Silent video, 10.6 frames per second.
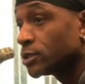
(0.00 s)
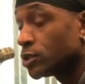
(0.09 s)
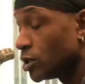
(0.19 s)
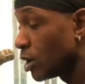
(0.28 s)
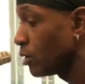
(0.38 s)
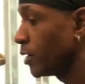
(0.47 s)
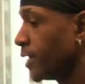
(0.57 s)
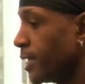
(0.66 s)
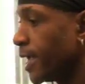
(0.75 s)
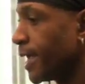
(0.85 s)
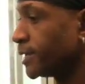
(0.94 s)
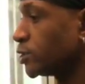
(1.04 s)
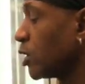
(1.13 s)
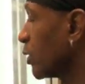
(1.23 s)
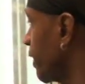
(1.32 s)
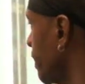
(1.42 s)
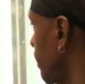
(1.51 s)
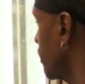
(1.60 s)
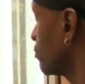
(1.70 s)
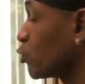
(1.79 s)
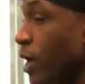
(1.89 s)
You know? And so
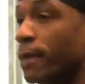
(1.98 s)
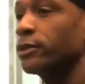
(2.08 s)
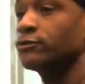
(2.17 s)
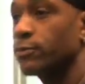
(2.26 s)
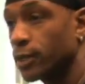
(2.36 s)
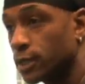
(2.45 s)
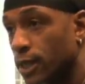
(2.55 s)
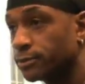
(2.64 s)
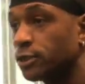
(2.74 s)
Keenan grabbed us from the clubs.